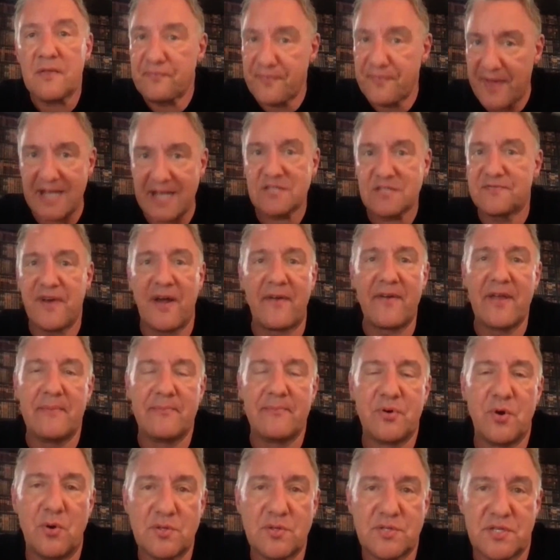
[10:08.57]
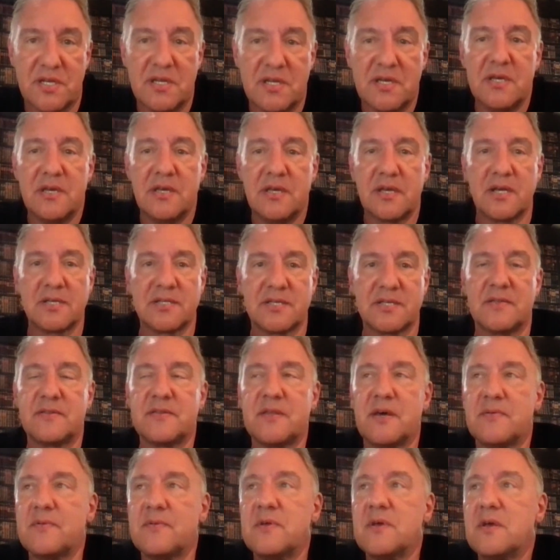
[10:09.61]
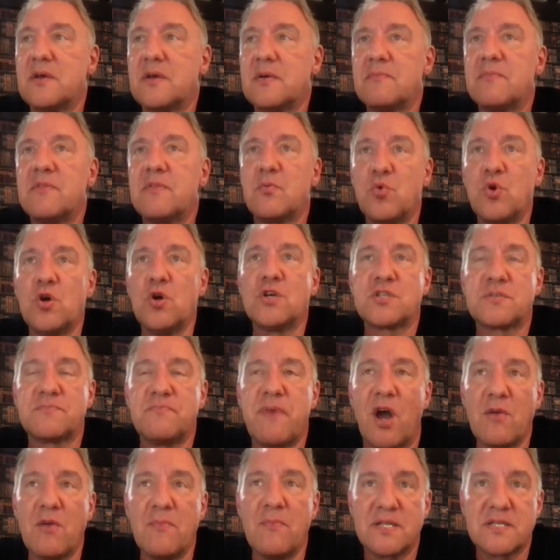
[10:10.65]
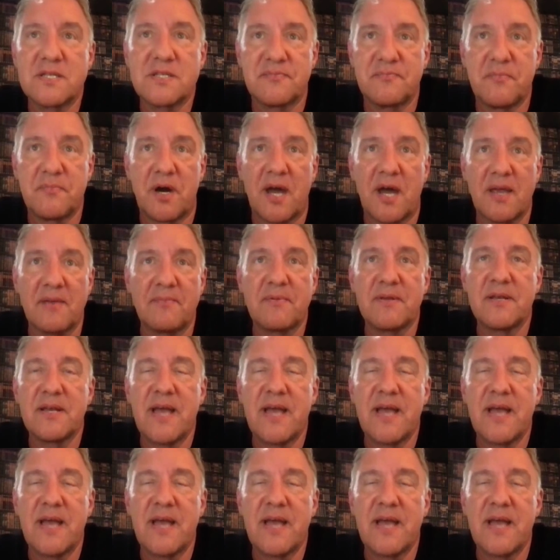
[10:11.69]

That's very important, because the worst moments of my